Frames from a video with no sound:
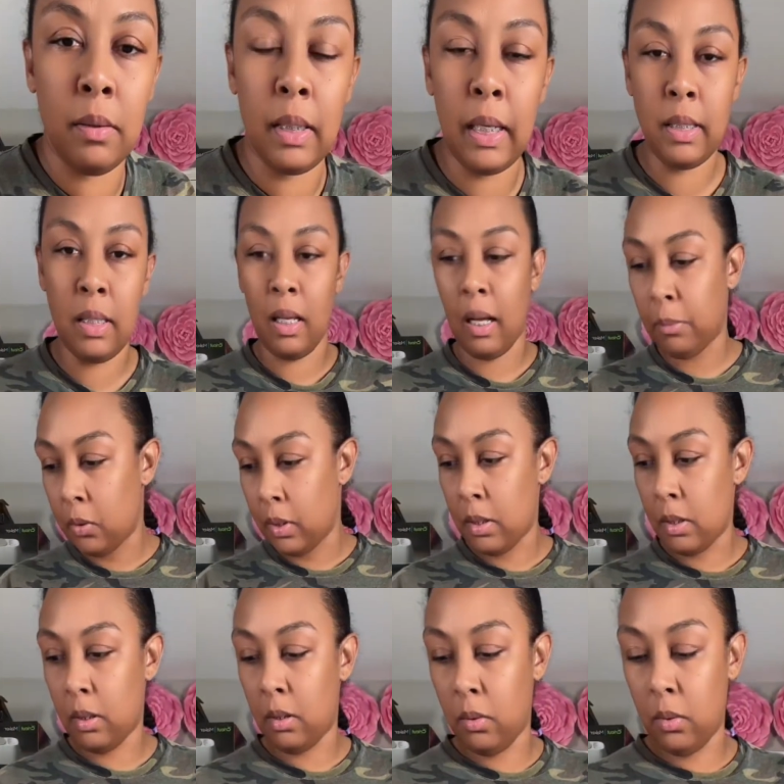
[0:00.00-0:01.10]
the next thing I'm going
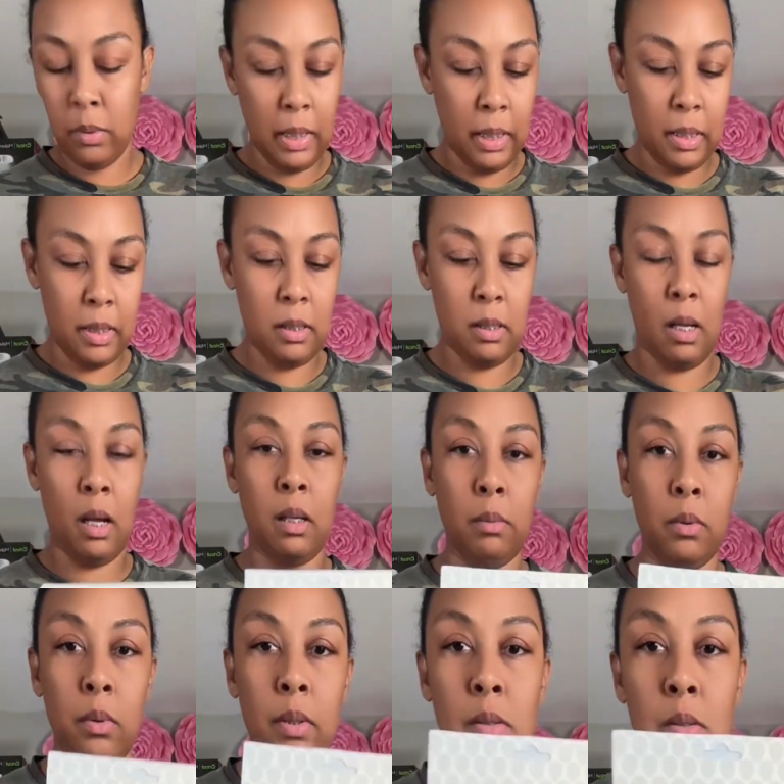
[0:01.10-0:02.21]
to do is I am
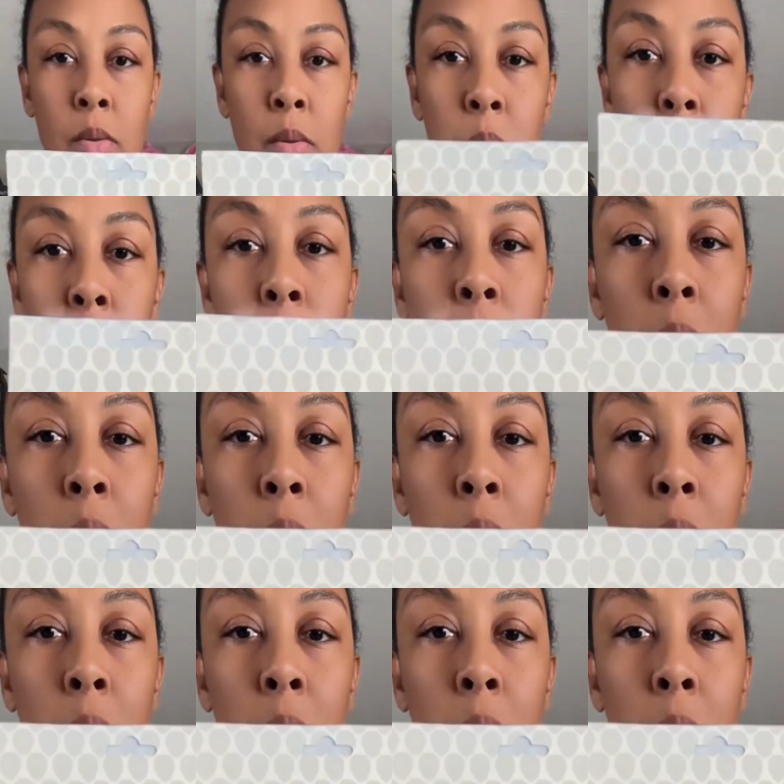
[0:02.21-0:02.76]
going to